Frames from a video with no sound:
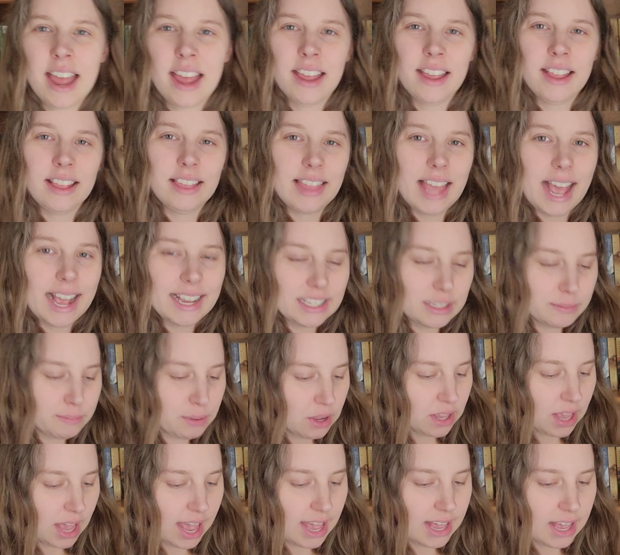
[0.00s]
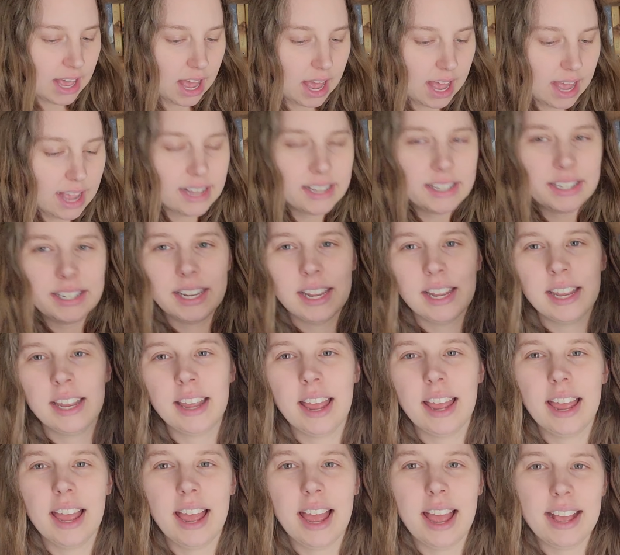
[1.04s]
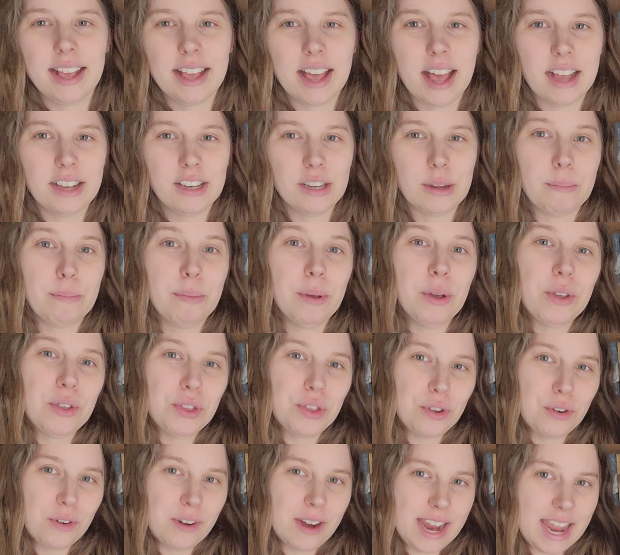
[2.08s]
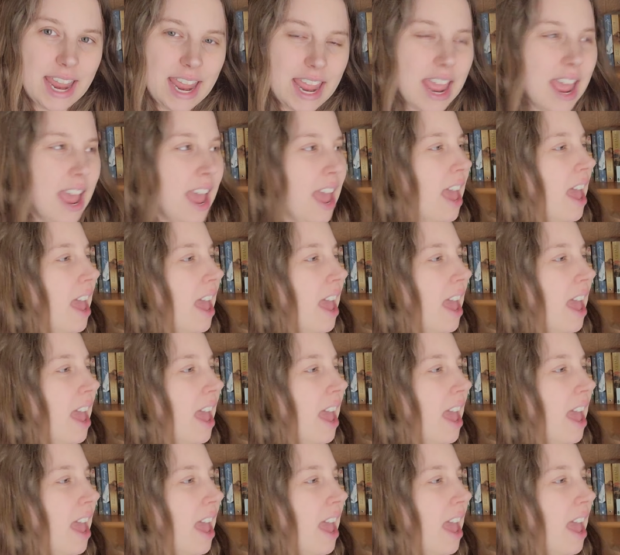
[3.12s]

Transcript: last book I got book 3